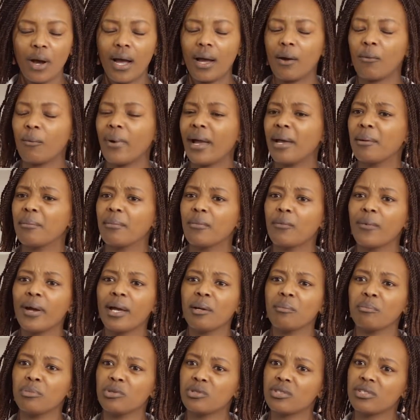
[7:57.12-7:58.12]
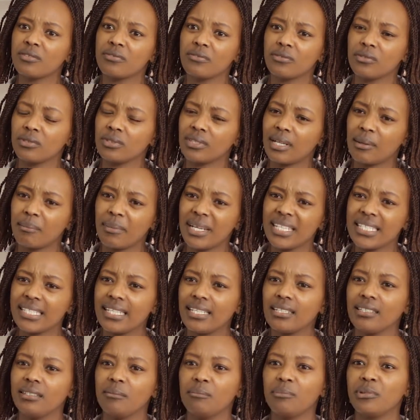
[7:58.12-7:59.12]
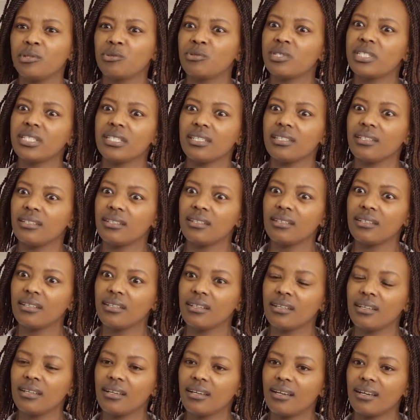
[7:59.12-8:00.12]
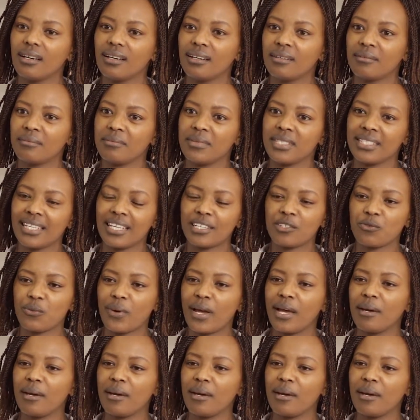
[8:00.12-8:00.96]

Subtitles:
why I'm beautiful. Am I selling beauty? Is that why